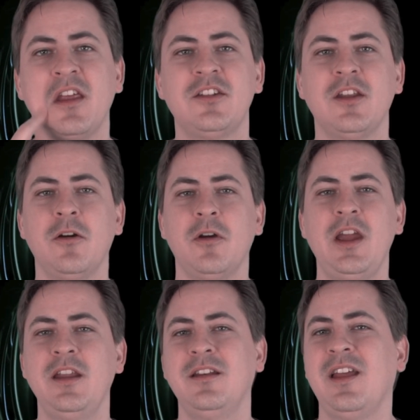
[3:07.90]
So,
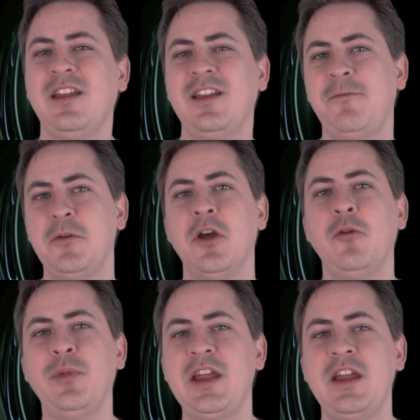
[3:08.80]
and if you
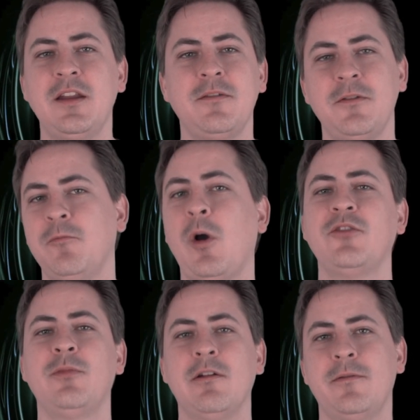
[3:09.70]
know me and you've
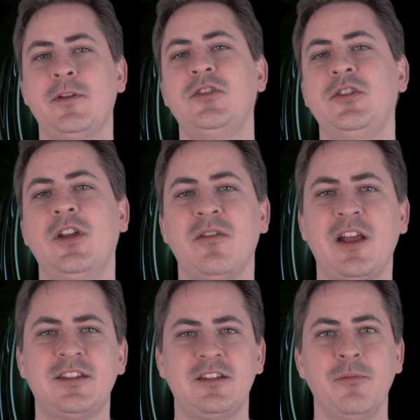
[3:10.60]
watched my reviews, you know
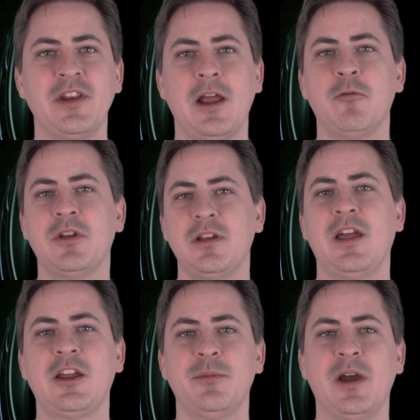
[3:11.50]
that's something I really
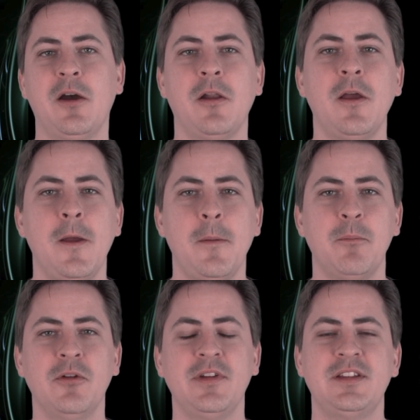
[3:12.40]
like about
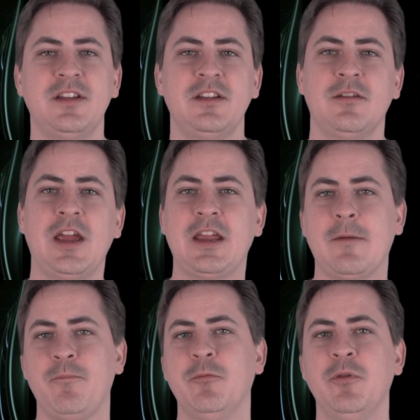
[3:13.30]
movies is like
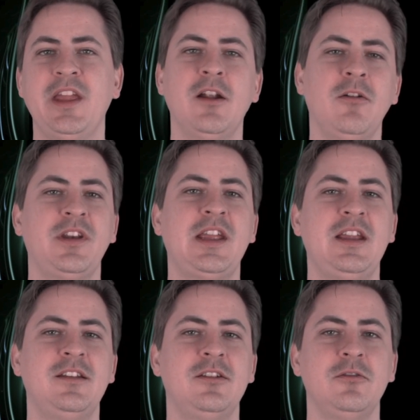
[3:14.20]
when they don't
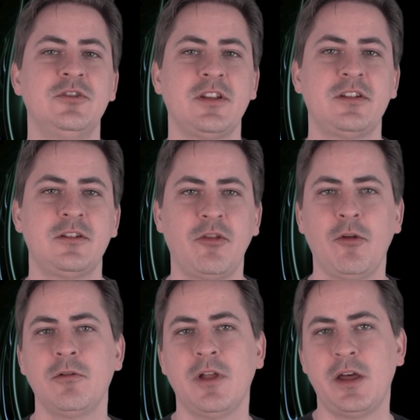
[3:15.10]
need to just
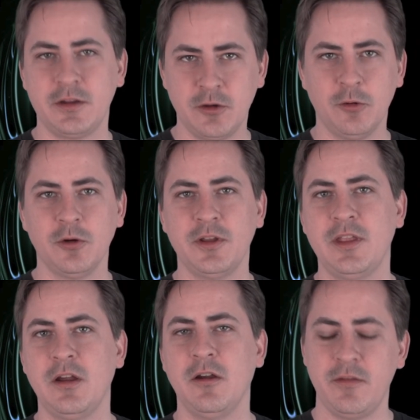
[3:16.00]
throw a lot of gore in
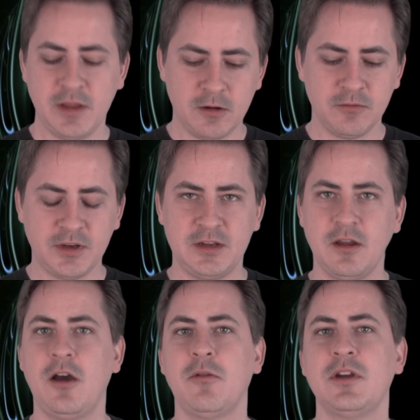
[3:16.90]
there and they don't need to
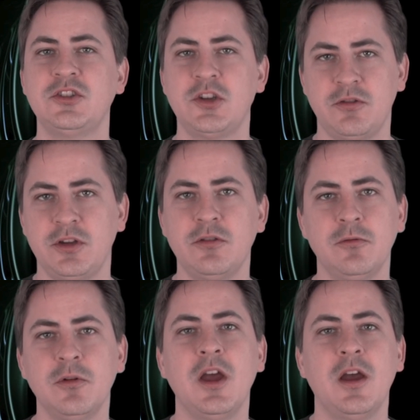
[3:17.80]
always show
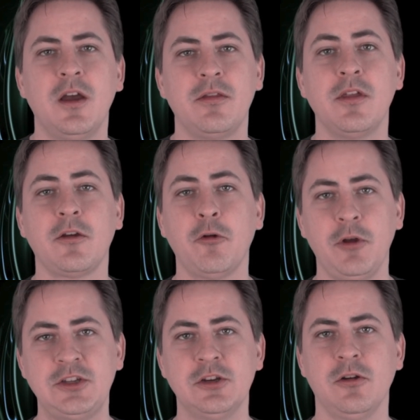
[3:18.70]
you the
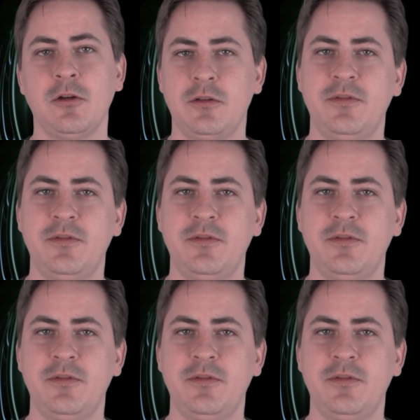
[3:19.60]
creature or the